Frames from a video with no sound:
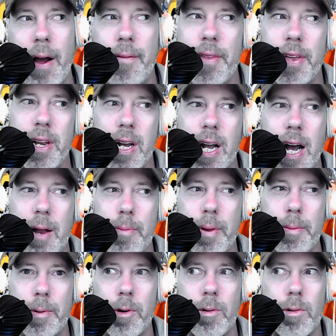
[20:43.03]
and then you got
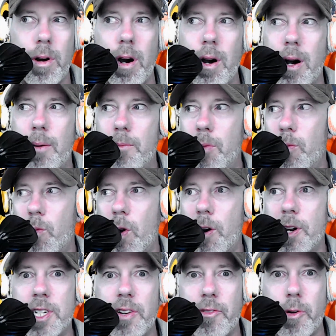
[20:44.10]
people going,
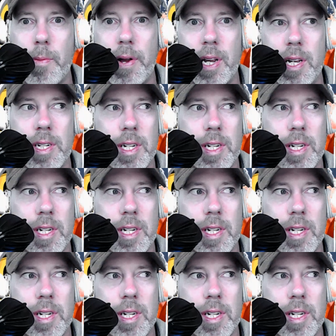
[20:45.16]
where is everybody?